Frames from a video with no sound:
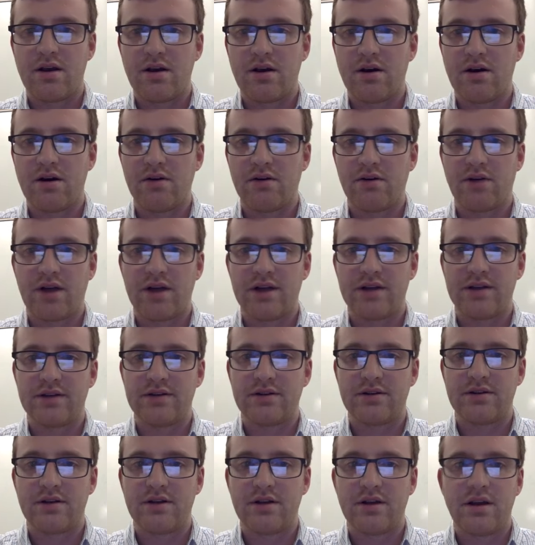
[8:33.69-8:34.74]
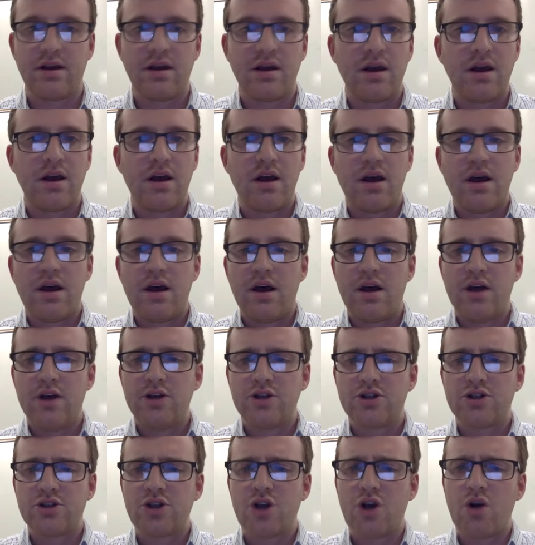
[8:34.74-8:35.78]
All right.
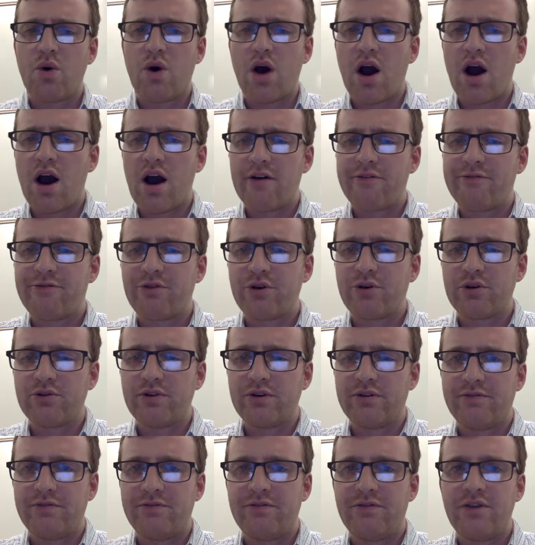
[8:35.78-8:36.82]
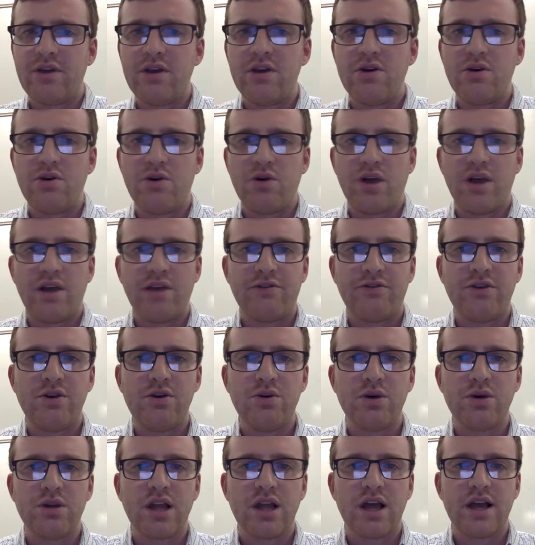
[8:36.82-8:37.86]
So for review, if you
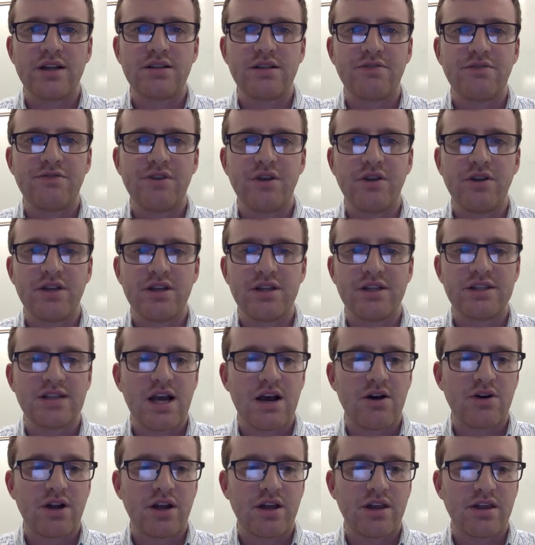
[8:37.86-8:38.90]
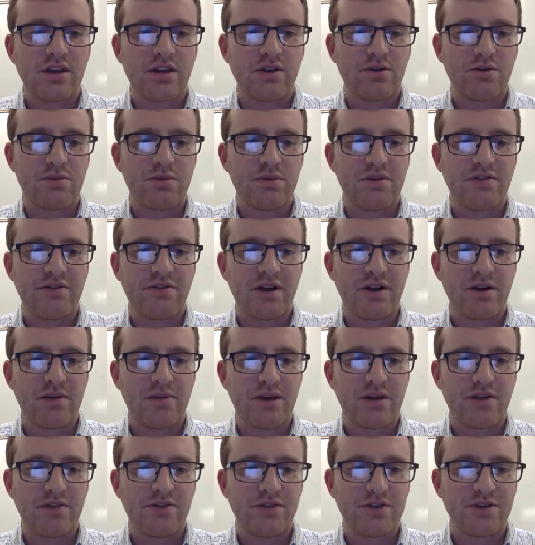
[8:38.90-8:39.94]
would like to fill this out, I think it would be very
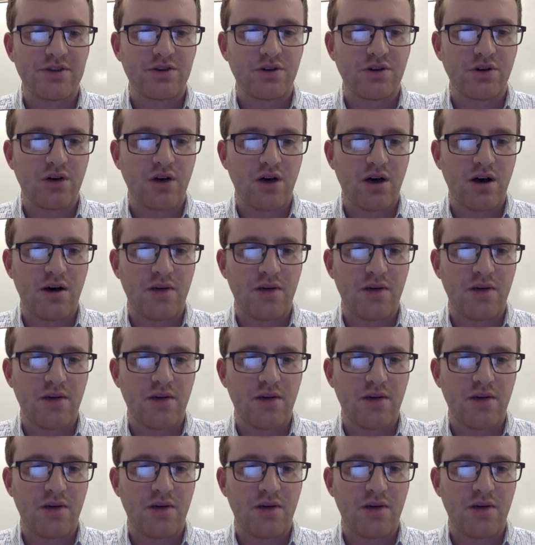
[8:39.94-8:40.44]
beneficial.